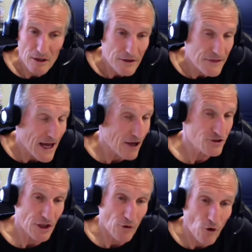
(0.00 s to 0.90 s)

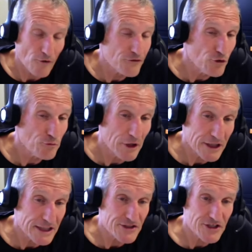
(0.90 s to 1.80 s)
thousand or a few
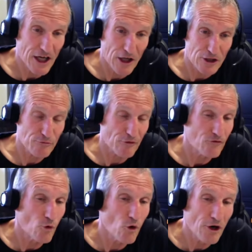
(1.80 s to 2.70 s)
million cells
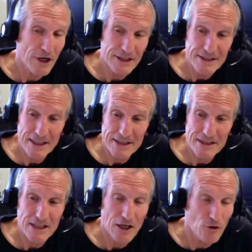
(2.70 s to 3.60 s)
before
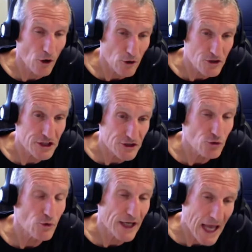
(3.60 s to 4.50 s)
it grows
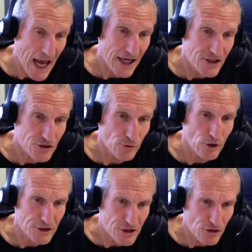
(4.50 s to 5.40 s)
into an
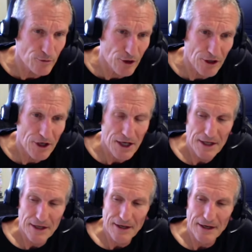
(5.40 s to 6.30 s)
actual tumor.
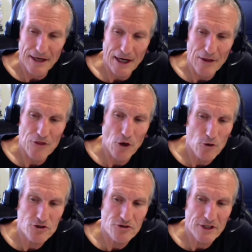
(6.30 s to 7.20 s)

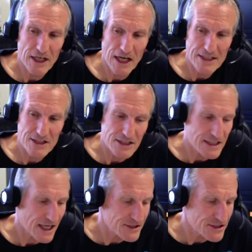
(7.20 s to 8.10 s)
Those are the kinds of
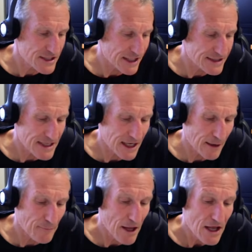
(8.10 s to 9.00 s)
tests that
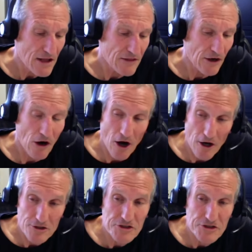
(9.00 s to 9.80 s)
there are